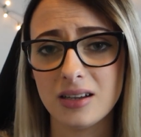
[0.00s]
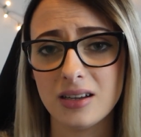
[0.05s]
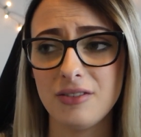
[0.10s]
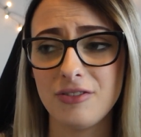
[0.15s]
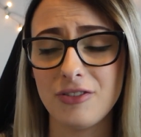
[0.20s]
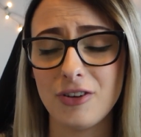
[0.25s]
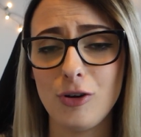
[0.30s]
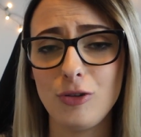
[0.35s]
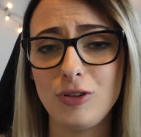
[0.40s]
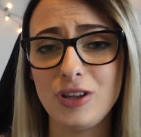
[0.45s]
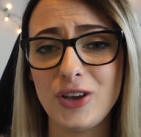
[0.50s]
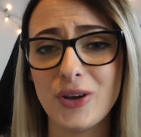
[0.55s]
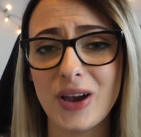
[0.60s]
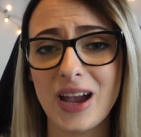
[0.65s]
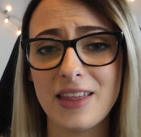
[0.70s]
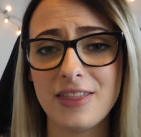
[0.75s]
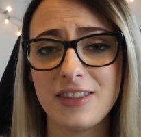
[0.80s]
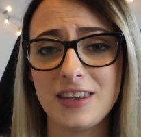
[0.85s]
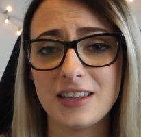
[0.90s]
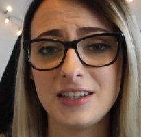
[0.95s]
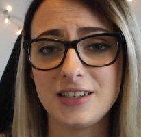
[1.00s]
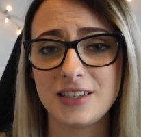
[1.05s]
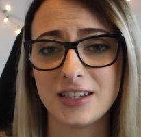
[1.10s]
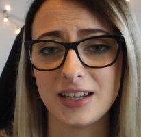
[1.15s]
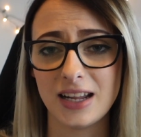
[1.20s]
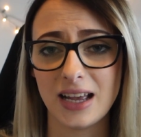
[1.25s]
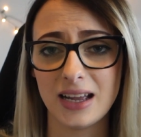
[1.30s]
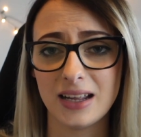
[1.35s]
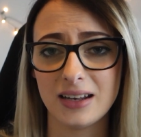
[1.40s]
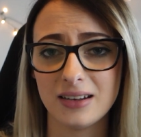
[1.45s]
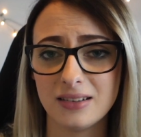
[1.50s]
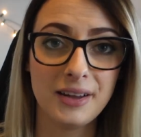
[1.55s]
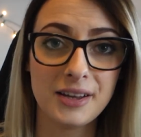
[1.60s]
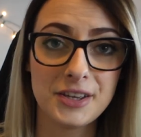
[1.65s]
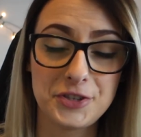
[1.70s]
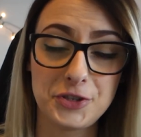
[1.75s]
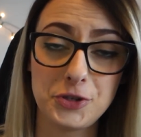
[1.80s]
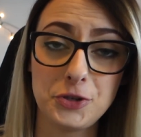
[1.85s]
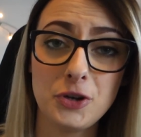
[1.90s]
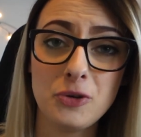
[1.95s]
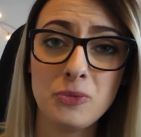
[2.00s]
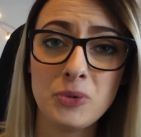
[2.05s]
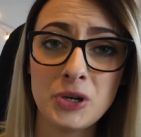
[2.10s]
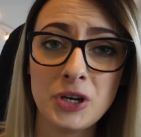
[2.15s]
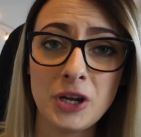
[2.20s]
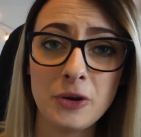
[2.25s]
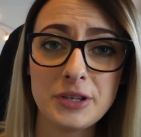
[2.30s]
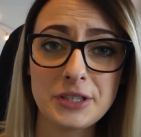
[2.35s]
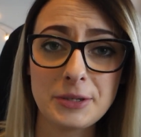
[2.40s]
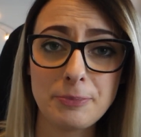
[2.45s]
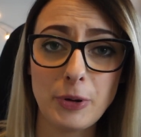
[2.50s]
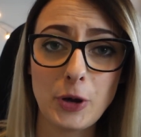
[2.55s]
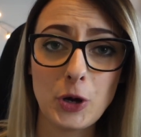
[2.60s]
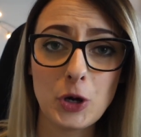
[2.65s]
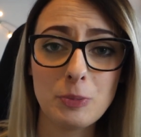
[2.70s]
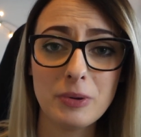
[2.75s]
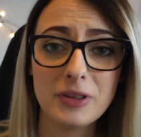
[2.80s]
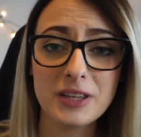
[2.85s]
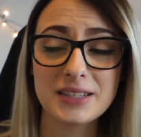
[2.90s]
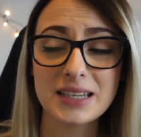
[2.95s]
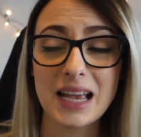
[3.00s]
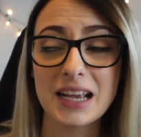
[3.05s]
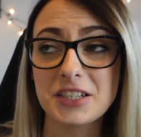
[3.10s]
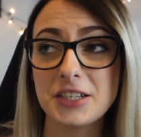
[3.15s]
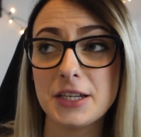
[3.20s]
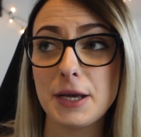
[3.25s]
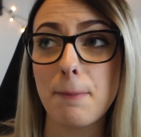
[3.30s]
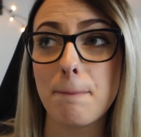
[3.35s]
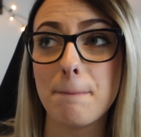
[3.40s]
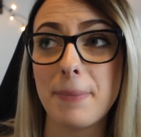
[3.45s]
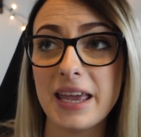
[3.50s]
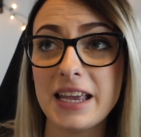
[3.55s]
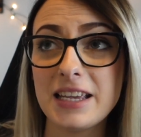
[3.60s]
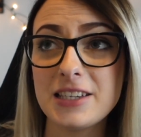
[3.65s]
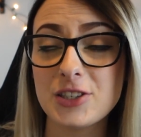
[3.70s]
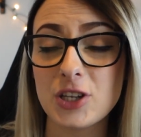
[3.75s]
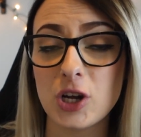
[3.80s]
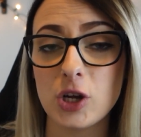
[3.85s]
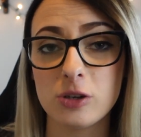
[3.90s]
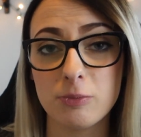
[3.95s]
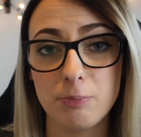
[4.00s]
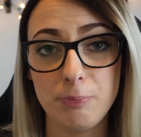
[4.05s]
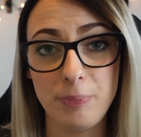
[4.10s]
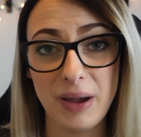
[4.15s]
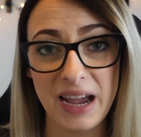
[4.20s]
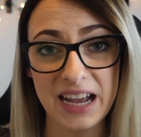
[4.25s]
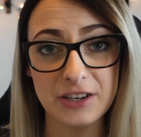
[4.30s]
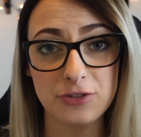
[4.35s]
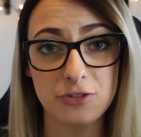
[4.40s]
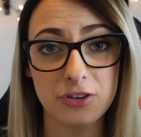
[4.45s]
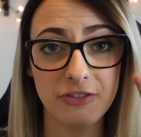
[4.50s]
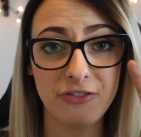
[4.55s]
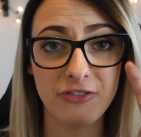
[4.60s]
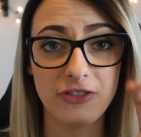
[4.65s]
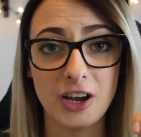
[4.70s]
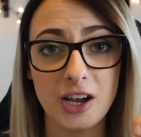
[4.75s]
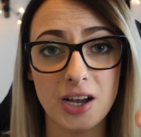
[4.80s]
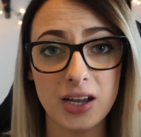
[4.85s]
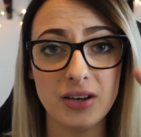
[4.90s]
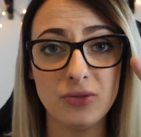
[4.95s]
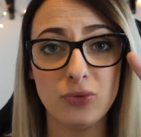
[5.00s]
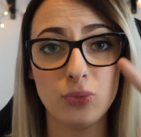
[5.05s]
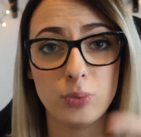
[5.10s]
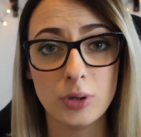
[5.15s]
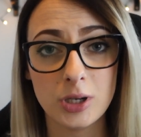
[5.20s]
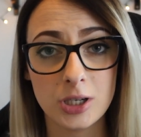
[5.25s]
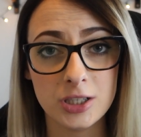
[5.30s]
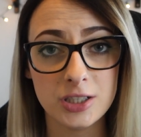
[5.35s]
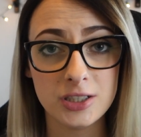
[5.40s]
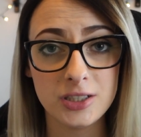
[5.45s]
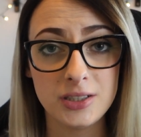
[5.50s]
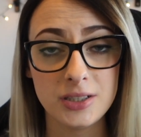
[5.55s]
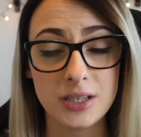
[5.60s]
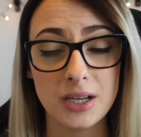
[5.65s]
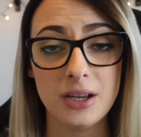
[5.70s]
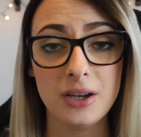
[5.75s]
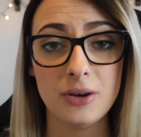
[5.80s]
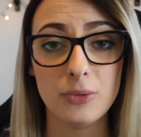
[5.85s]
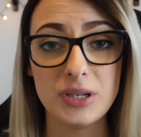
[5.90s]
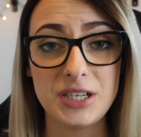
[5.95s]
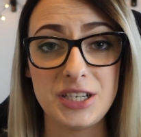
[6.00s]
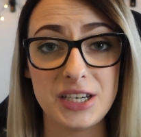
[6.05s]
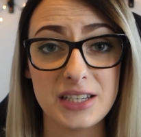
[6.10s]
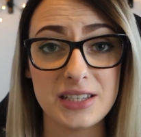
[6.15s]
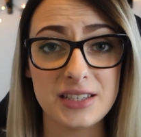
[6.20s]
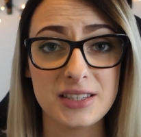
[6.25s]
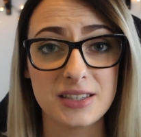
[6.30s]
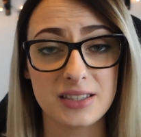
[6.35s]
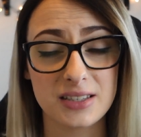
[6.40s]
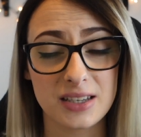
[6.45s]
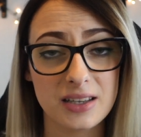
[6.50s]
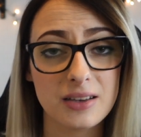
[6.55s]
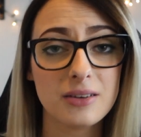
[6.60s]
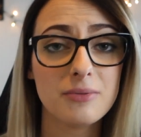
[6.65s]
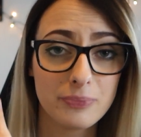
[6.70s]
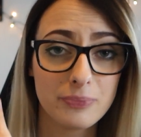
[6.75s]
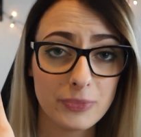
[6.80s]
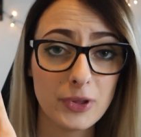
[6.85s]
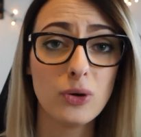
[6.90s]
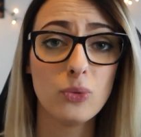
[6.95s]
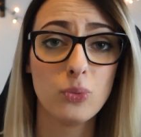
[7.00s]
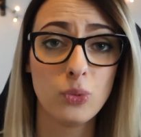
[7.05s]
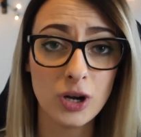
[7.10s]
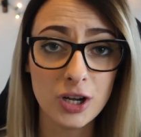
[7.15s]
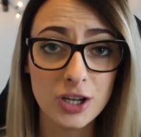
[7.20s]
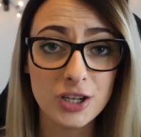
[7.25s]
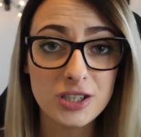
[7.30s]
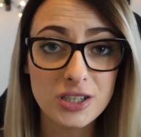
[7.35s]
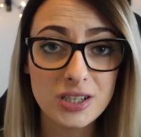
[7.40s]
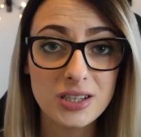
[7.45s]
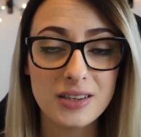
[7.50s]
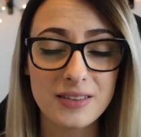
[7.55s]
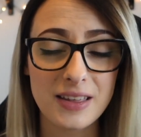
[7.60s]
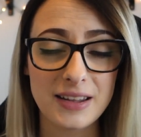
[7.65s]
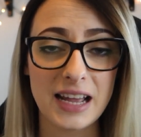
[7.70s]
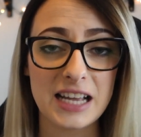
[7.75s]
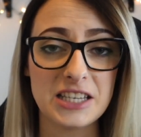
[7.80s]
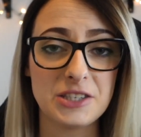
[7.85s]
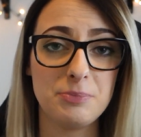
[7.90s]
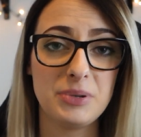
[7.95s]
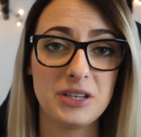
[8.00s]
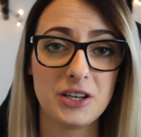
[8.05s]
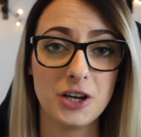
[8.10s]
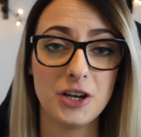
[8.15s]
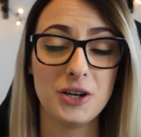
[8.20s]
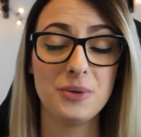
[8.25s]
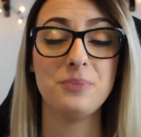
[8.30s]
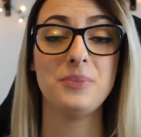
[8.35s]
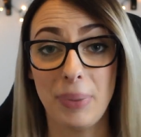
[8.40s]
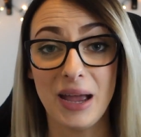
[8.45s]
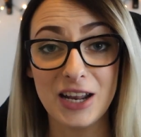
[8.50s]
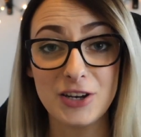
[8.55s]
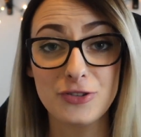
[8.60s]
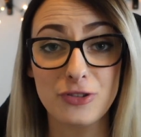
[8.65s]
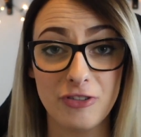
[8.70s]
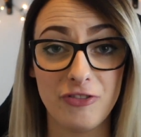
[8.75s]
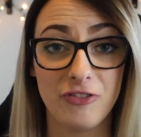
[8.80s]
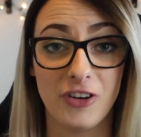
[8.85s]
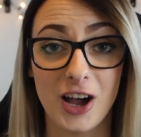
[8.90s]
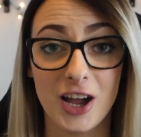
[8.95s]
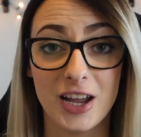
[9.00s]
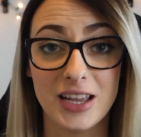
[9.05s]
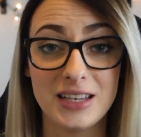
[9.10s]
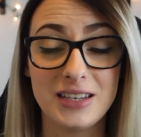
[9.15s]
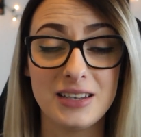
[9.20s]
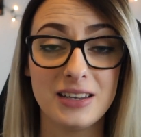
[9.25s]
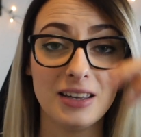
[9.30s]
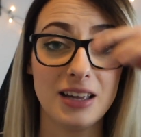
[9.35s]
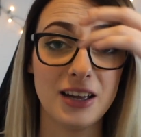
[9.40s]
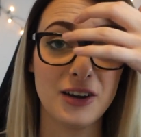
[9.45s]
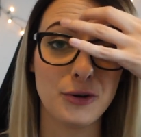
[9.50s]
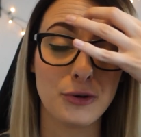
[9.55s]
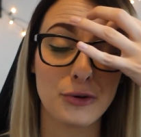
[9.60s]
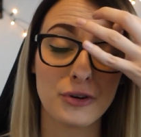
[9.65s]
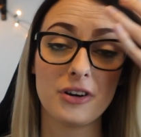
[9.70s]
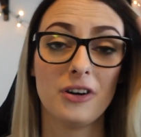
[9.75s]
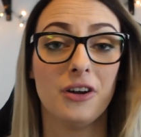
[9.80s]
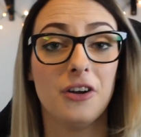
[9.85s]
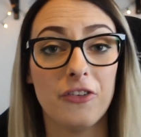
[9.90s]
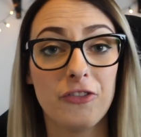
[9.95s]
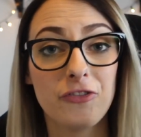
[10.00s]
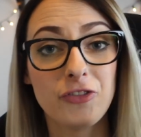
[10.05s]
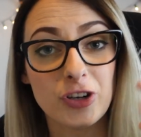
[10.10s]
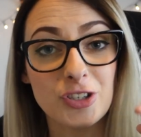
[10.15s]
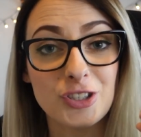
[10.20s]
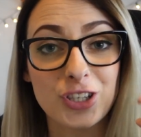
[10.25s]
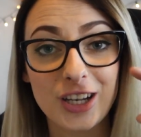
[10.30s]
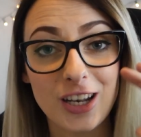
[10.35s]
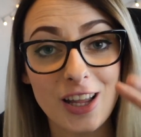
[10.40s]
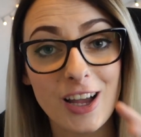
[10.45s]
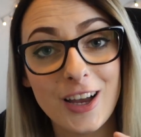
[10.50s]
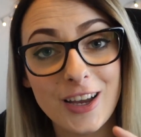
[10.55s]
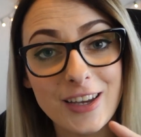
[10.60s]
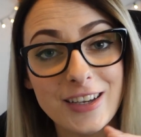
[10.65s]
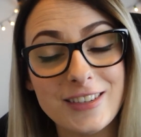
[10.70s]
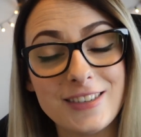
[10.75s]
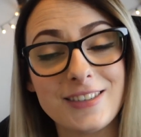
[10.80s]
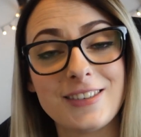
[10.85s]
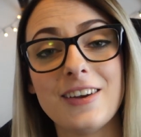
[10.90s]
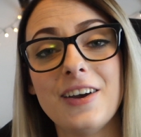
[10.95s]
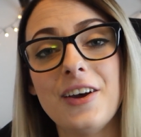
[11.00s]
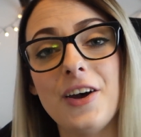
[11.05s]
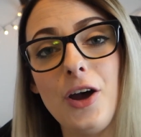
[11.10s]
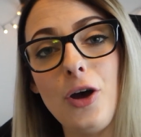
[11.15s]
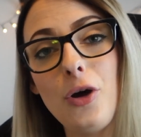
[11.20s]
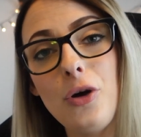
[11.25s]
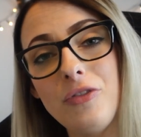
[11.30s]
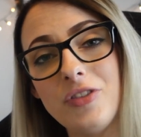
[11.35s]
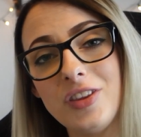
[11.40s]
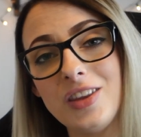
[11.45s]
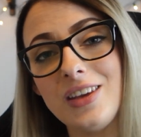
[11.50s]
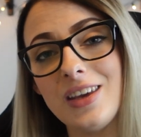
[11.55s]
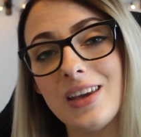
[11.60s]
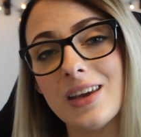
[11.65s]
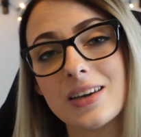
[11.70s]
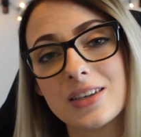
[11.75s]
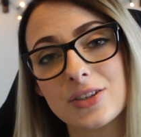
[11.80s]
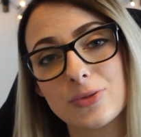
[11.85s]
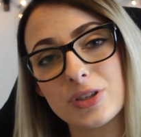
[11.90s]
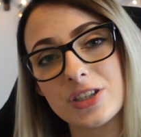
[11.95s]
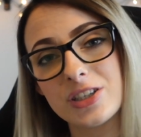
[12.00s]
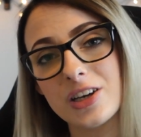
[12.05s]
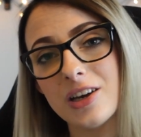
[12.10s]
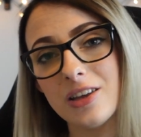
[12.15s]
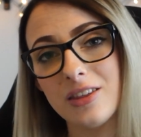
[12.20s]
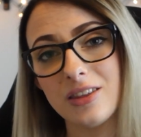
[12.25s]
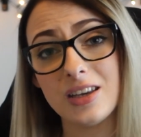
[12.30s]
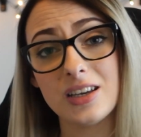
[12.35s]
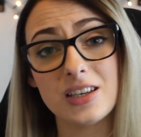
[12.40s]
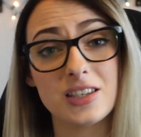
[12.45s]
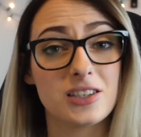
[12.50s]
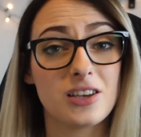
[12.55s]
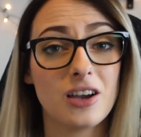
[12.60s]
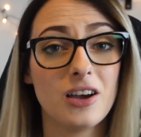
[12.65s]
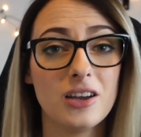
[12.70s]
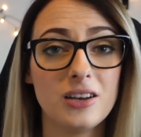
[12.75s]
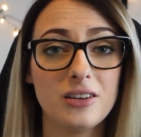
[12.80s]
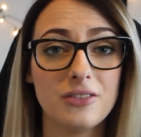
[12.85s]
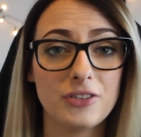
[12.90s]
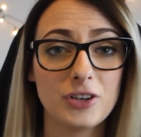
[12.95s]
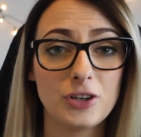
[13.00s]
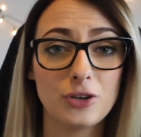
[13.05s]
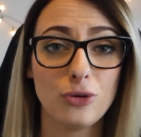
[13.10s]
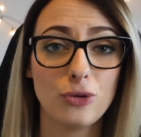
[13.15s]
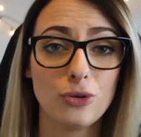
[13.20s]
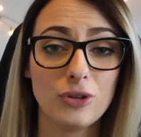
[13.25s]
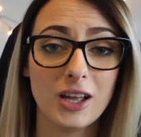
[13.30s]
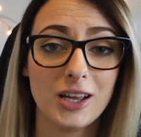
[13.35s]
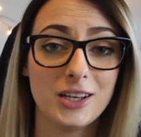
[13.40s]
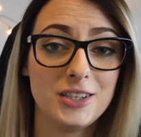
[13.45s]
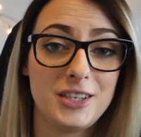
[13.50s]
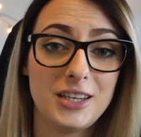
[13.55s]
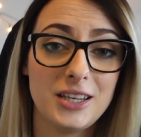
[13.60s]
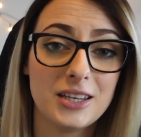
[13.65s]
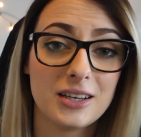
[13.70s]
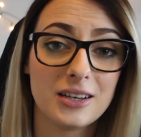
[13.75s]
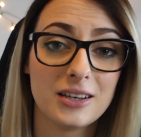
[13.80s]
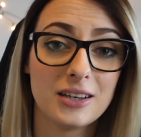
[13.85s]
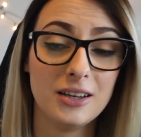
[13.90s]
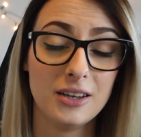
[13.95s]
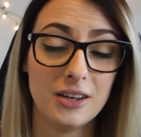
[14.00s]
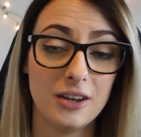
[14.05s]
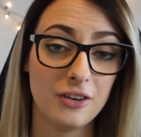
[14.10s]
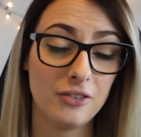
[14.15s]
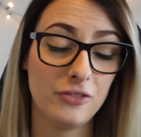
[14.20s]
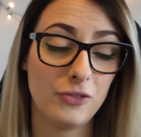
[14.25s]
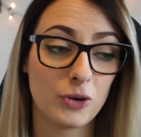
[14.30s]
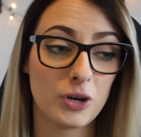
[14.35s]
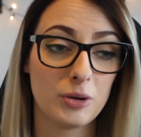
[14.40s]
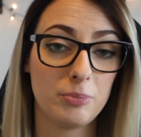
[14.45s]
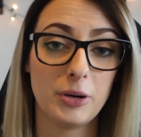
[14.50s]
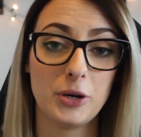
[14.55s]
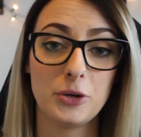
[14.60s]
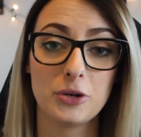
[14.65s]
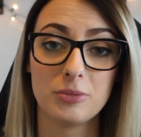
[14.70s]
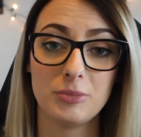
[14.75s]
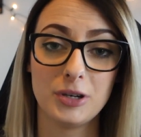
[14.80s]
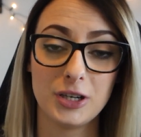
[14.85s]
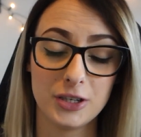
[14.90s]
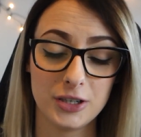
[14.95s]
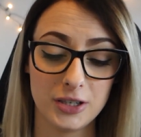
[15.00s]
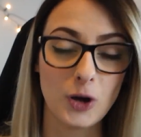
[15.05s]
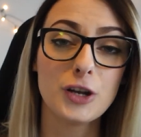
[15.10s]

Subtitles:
If only you had the internet. Sudowoodo is a Pokemon that's actually based on petrified wood, which is wood that has become petrified or fossilized over the years, which I think is kind of a cool idea for a Pokemon.